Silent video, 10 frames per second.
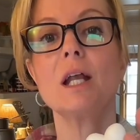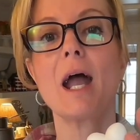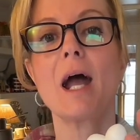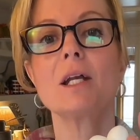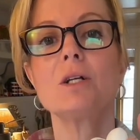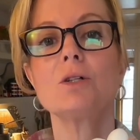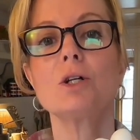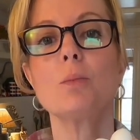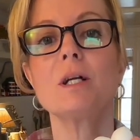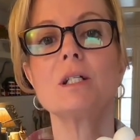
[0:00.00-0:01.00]
and added a
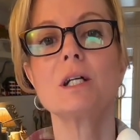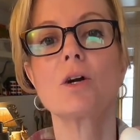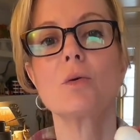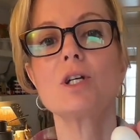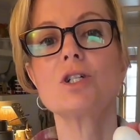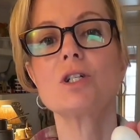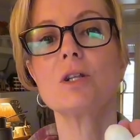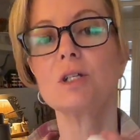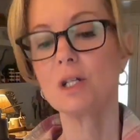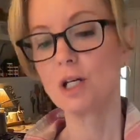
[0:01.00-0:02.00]
little bit of decoration
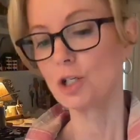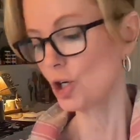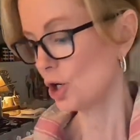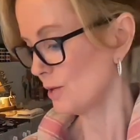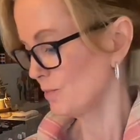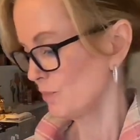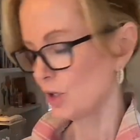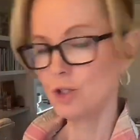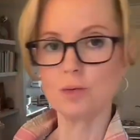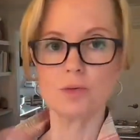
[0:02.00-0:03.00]
to the center.
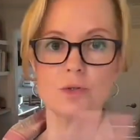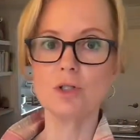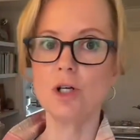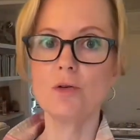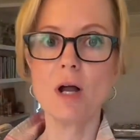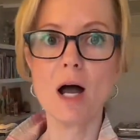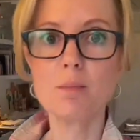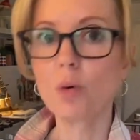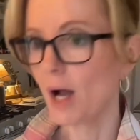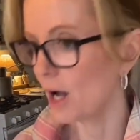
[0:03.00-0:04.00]
You know,
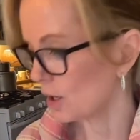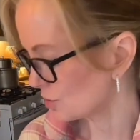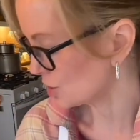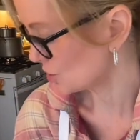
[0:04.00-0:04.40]
nonpareils, you